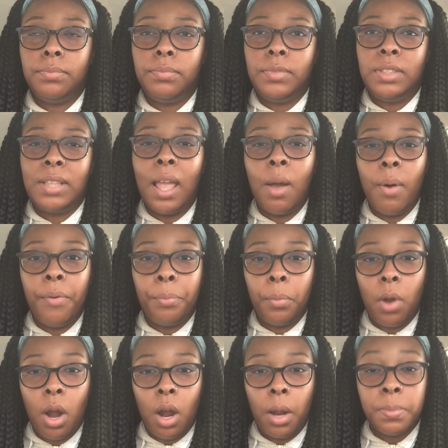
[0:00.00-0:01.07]
stay away from
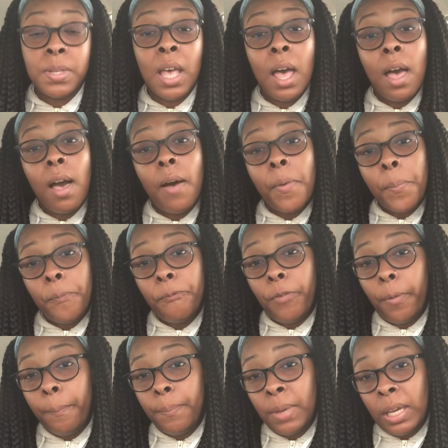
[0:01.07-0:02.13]
carbs.
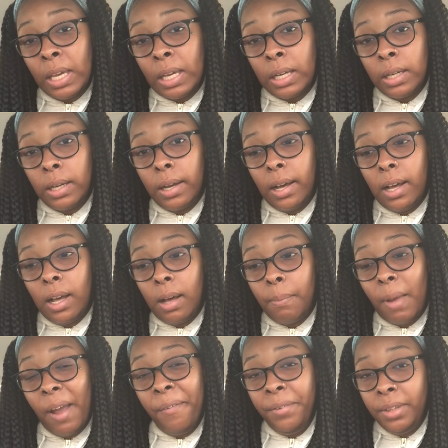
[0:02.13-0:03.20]
For me,
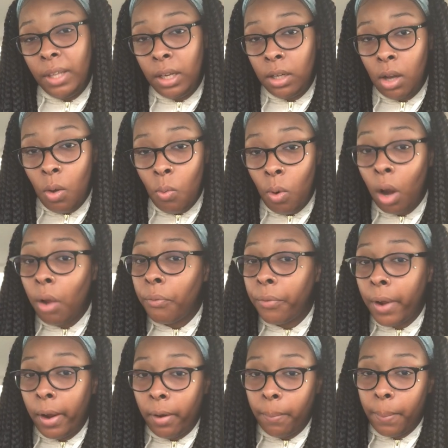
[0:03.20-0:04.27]
everything don't work
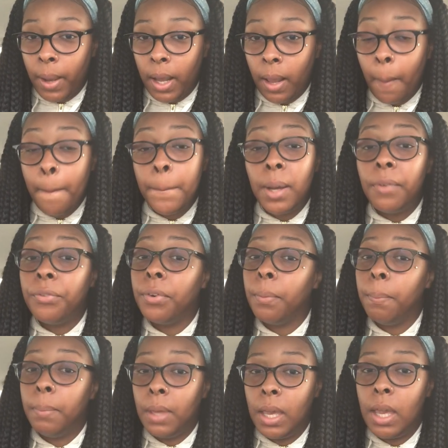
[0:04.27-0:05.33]
for everybody, but for
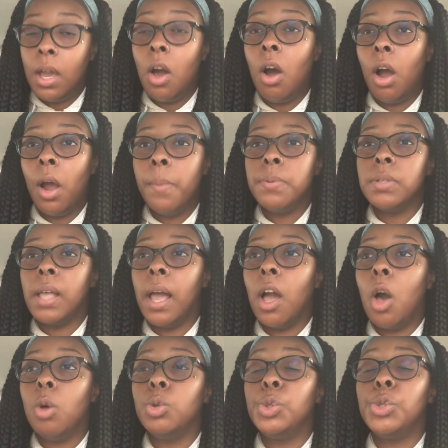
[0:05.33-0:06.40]
me, carbs
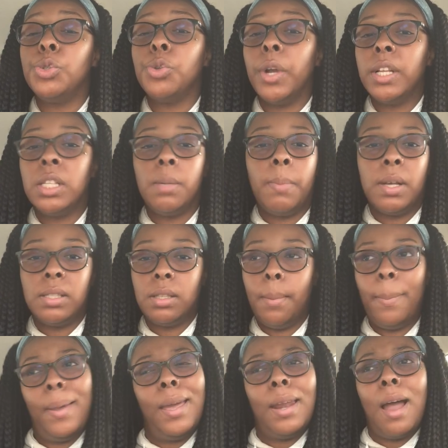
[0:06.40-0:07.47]
go straight to my
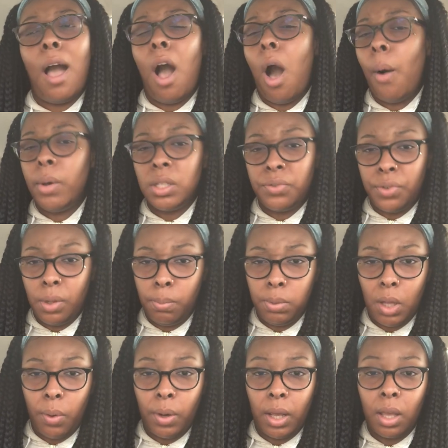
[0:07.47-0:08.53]
stomach, and I always feel
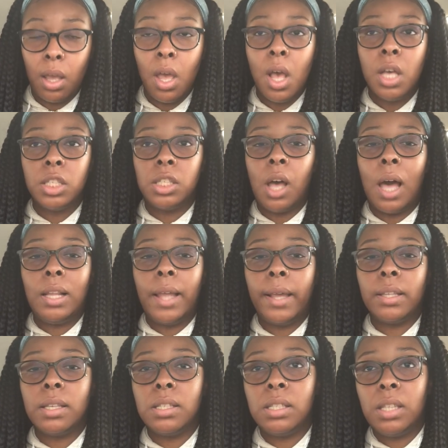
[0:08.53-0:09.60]
bloated. So I
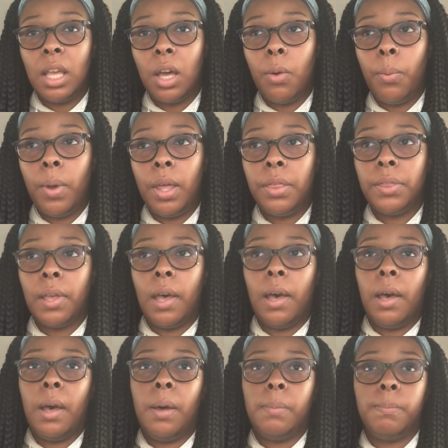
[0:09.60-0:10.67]
like to stick with
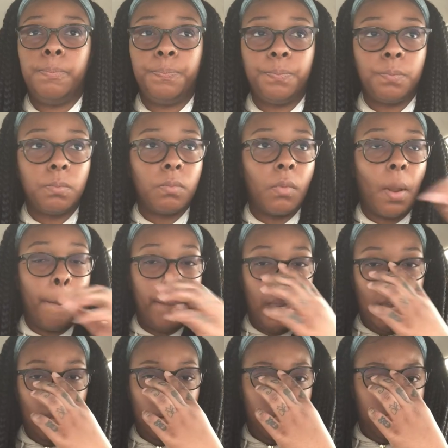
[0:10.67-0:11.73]

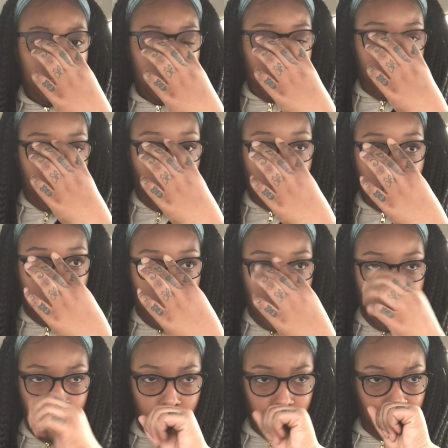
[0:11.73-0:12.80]
meat, protein,